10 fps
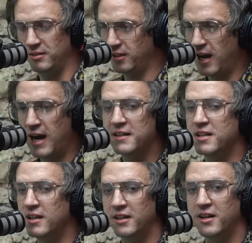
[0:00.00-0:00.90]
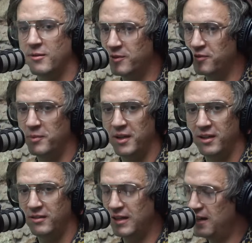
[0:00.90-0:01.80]
a hot take coming from me,
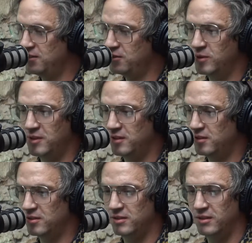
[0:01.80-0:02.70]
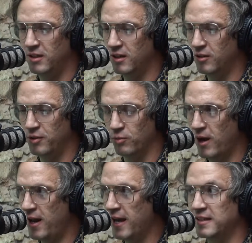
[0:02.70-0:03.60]
not doing this, you know,
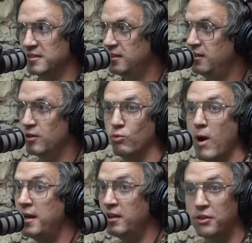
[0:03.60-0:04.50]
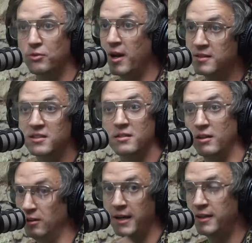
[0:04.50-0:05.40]
I can see the Reddit threads
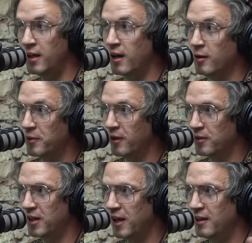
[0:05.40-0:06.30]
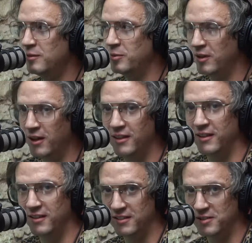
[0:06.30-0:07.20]
lighting up, okay? Yeah. But this
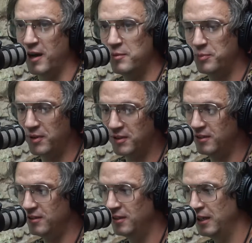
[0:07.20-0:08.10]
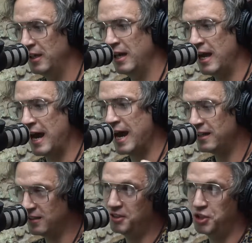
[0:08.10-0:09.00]
is my opinion. I
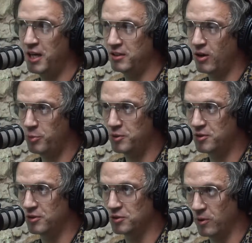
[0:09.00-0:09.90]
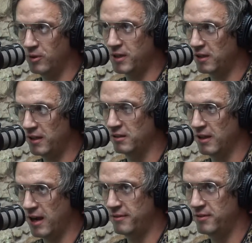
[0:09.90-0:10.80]
like John Carpenter's work. I like a
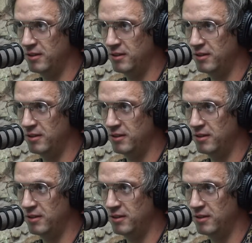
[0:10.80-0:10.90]
lot of it.